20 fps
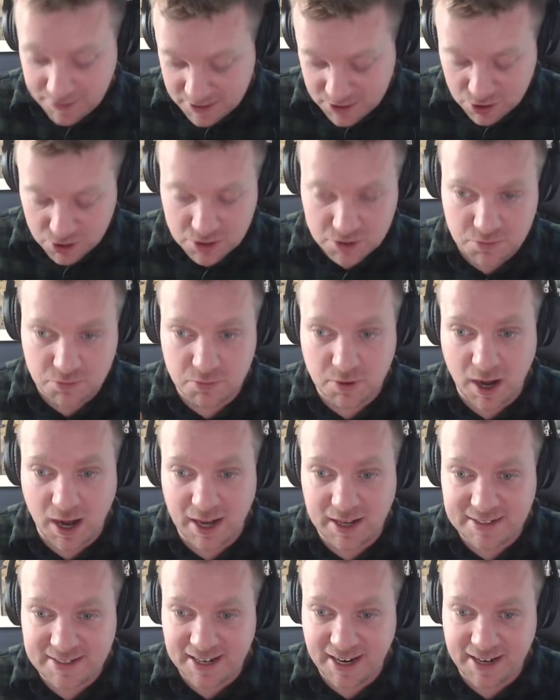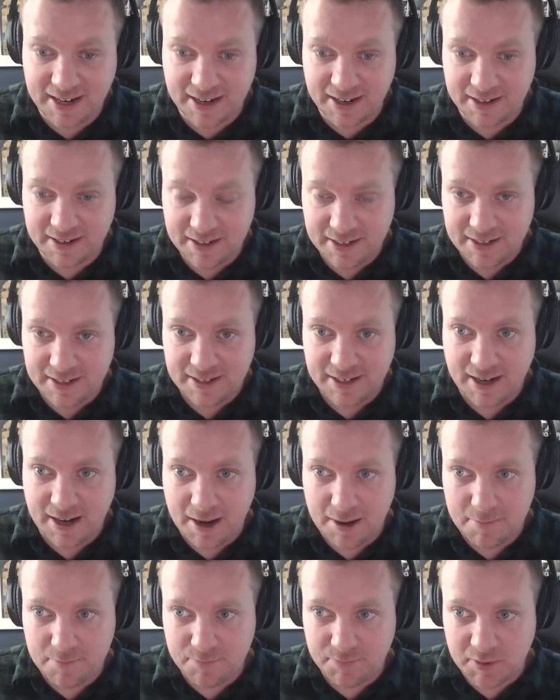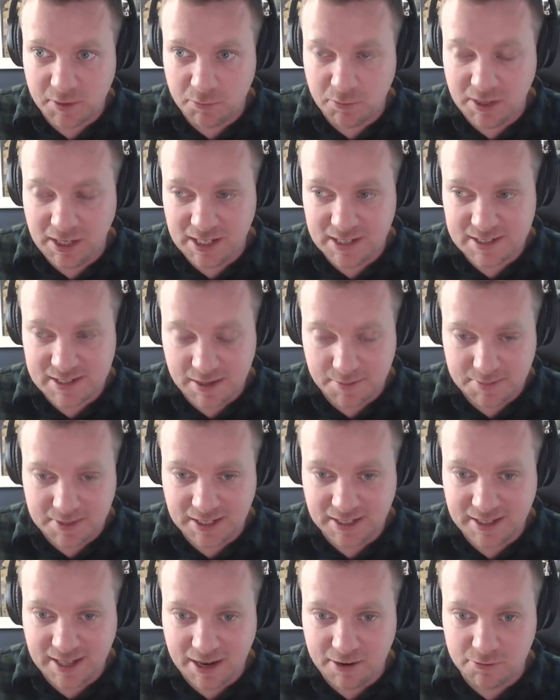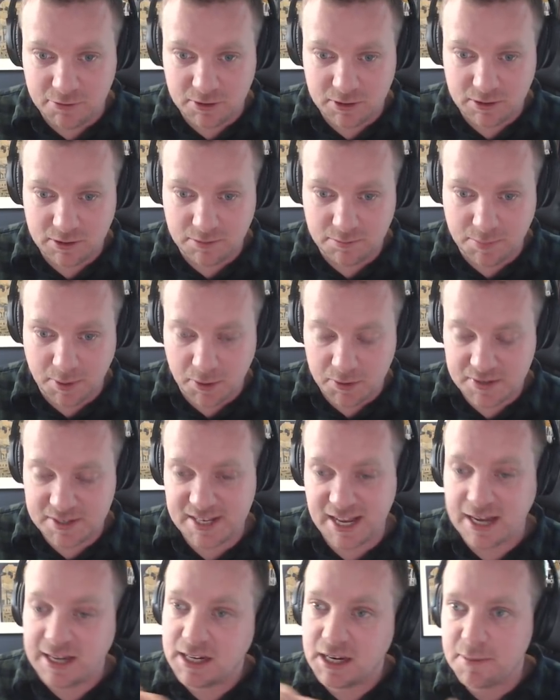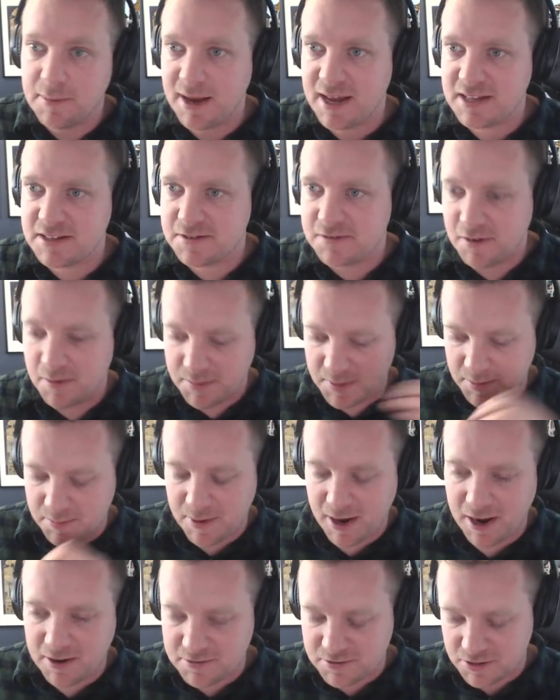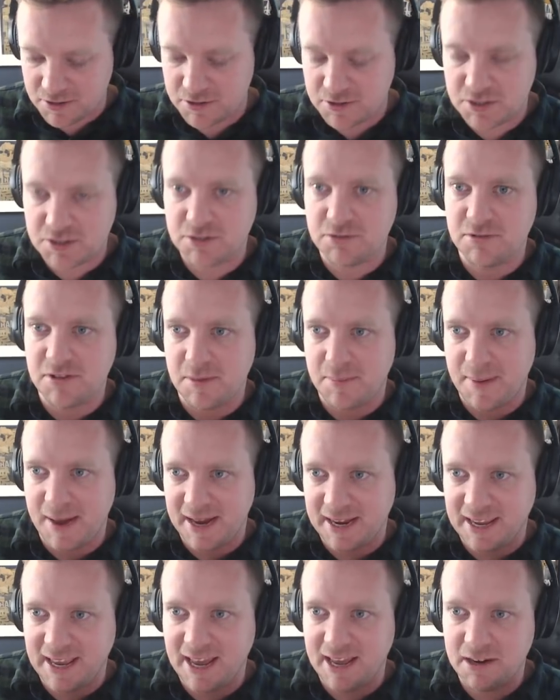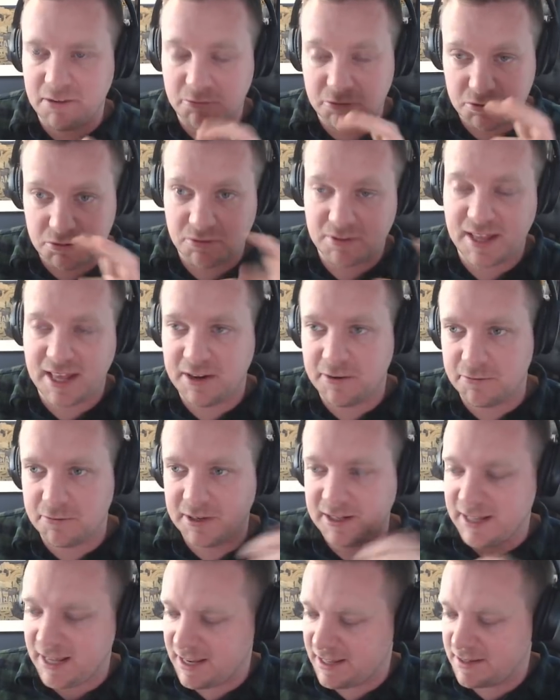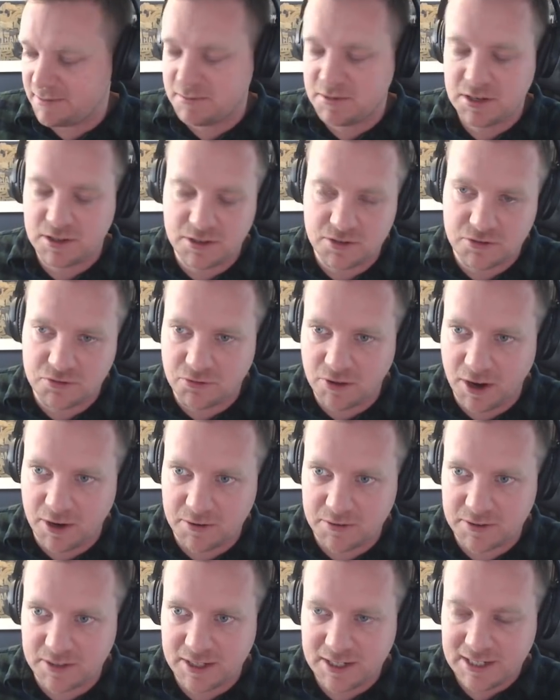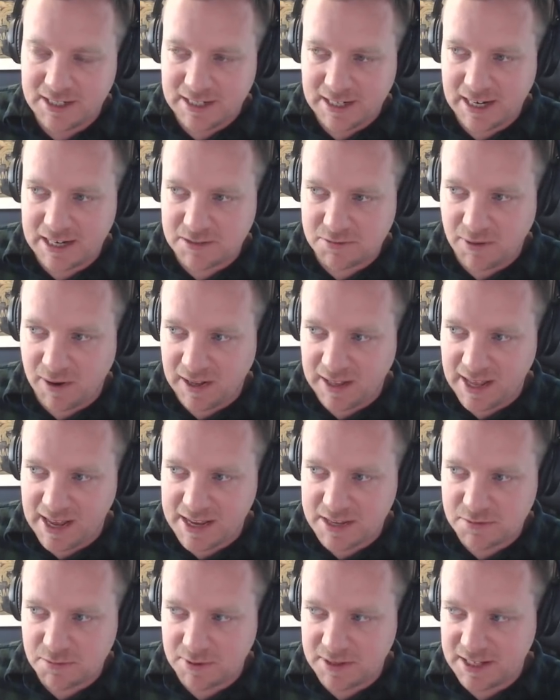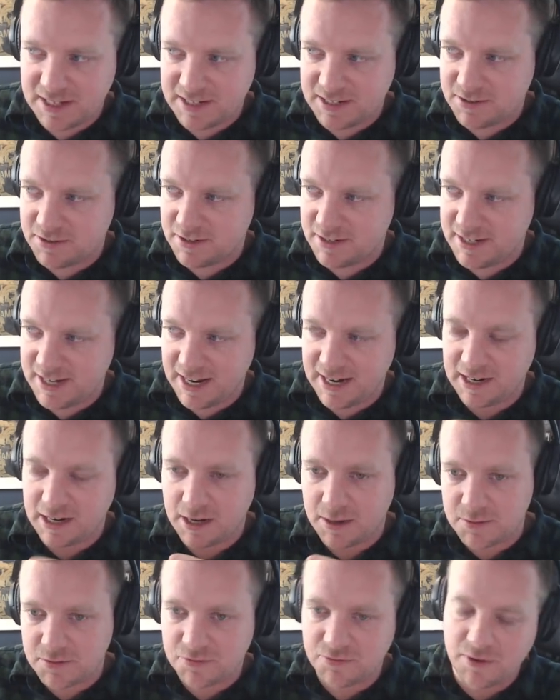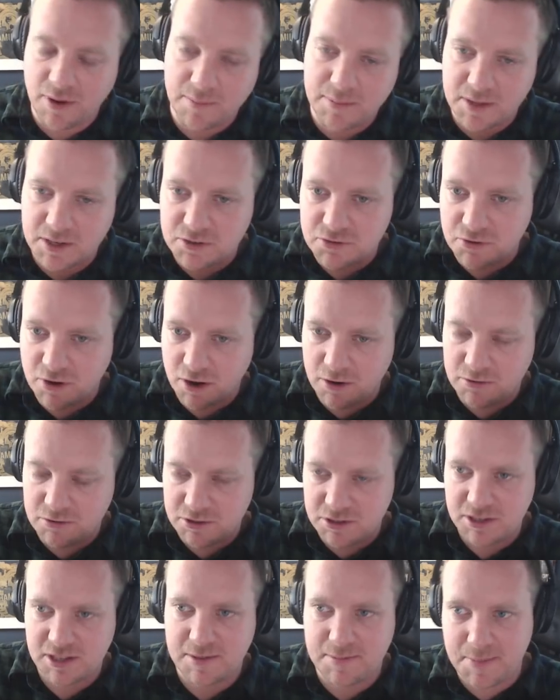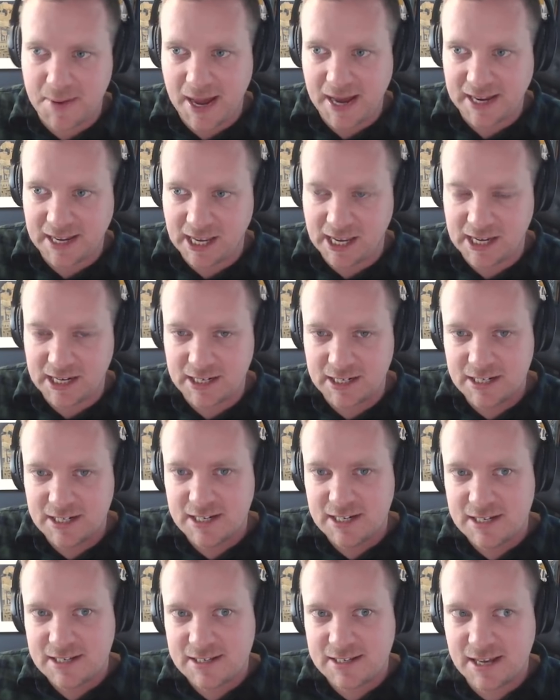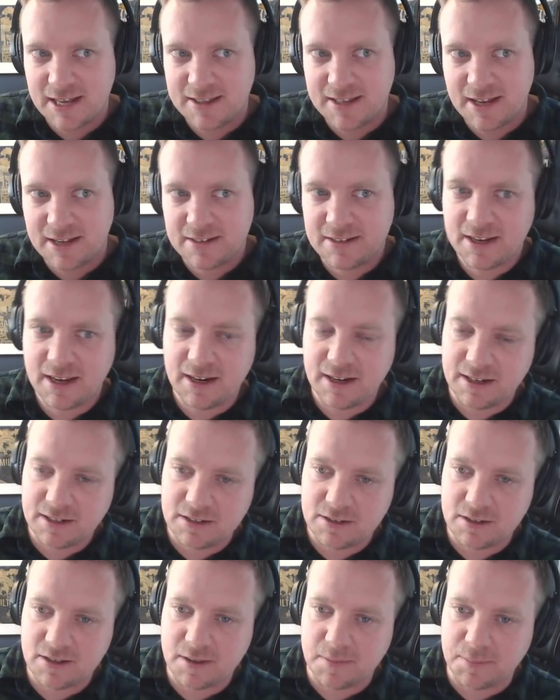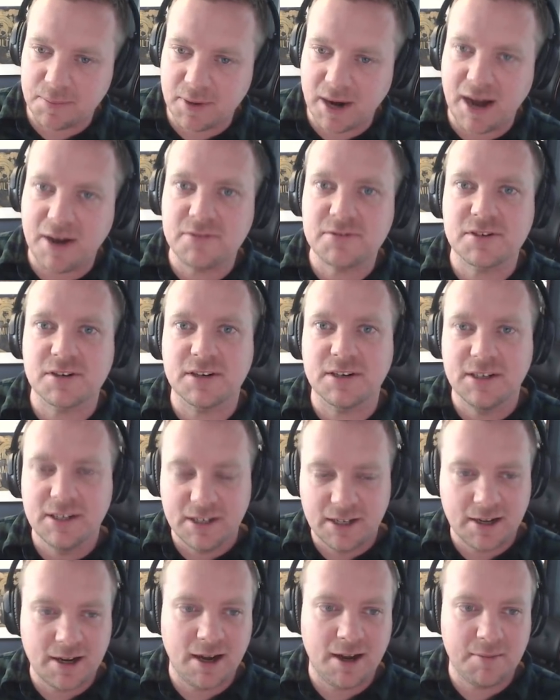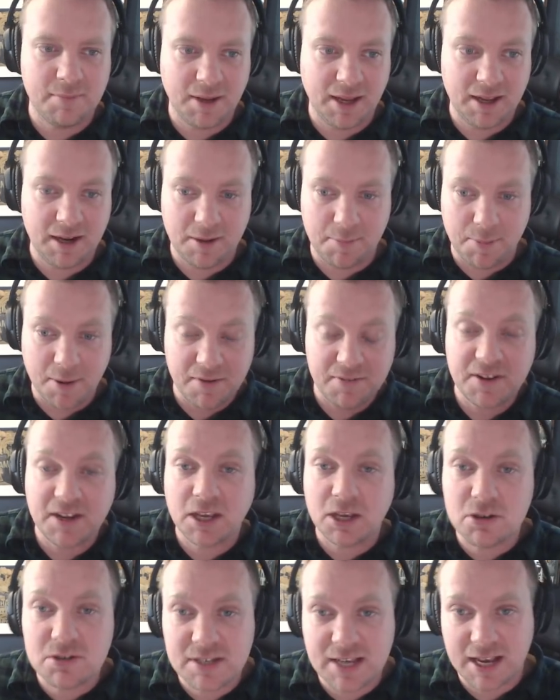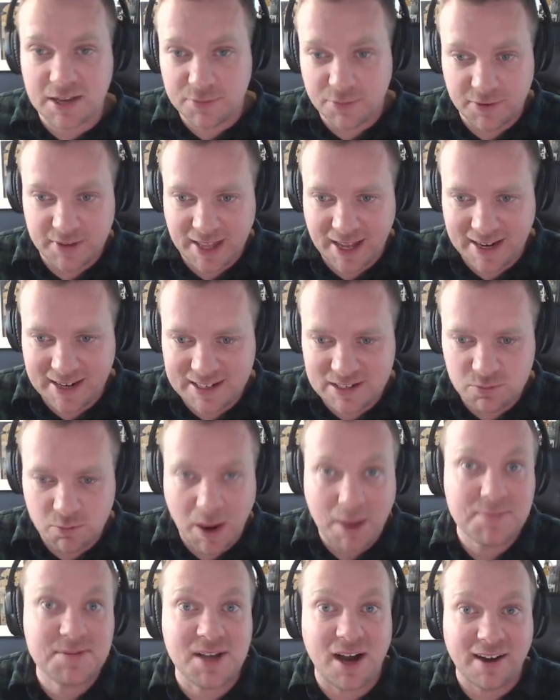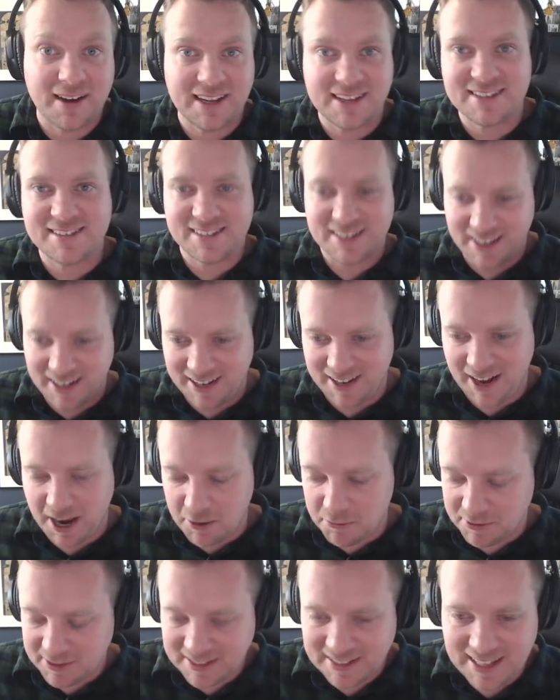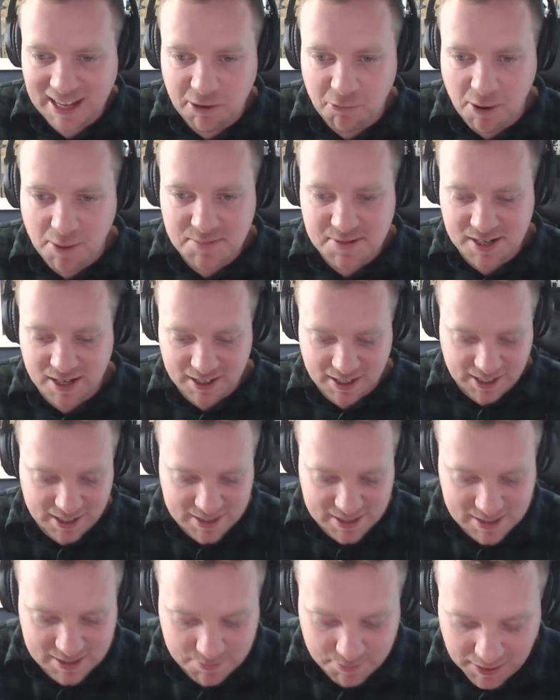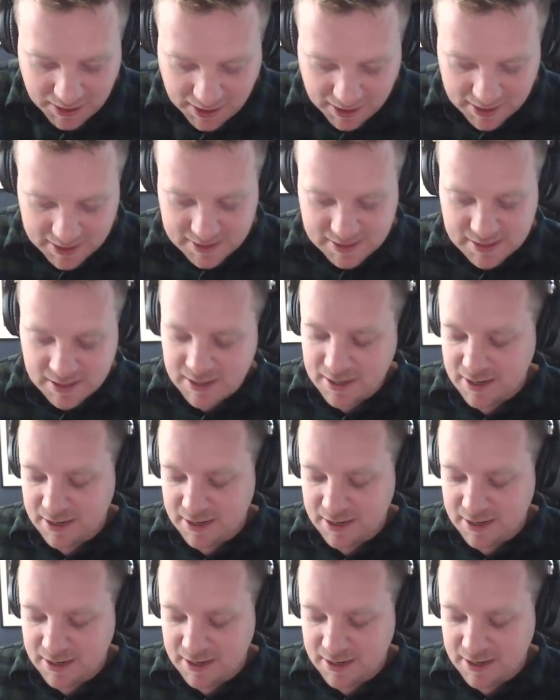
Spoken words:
it's just raw data. We need something that will both send commands from the browser to the backend, which will then relay them to the drone, as well as when the data comes from the drone to the backend, send that data to the browser. And a perfect use case for that is WebSockets. I really like WebSockets because